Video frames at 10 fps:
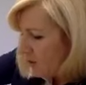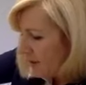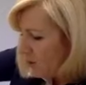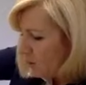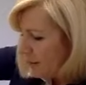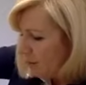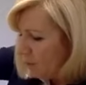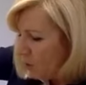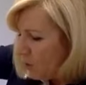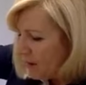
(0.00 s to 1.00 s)
a little bit
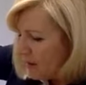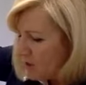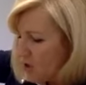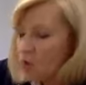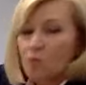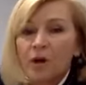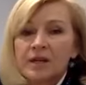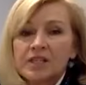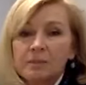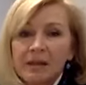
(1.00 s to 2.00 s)
more, but I don't want
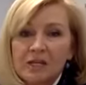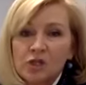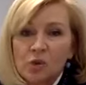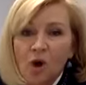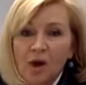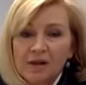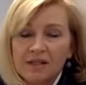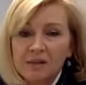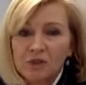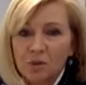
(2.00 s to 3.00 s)
it to be too hot
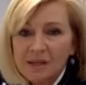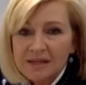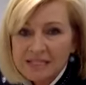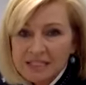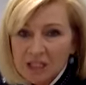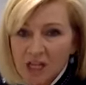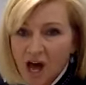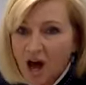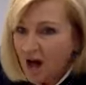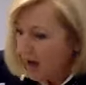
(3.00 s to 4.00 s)
because I'm doing this
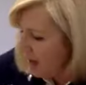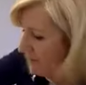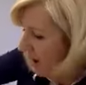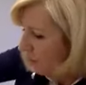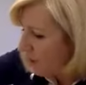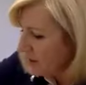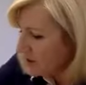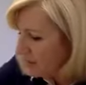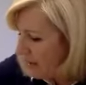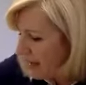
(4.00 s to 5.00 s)
live. I want it
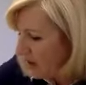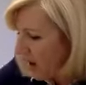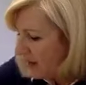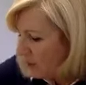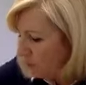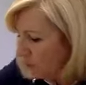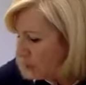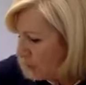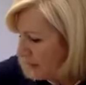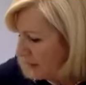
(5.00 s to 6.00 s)
to be kind of
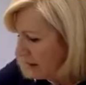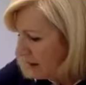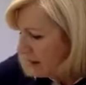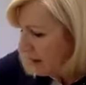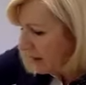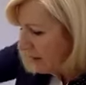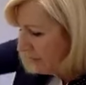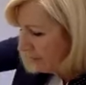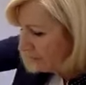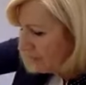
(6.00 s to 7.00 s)
fluid.
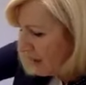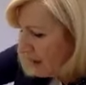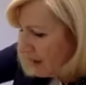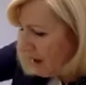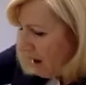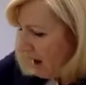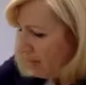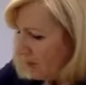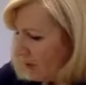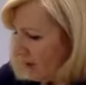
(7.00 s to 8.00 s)
I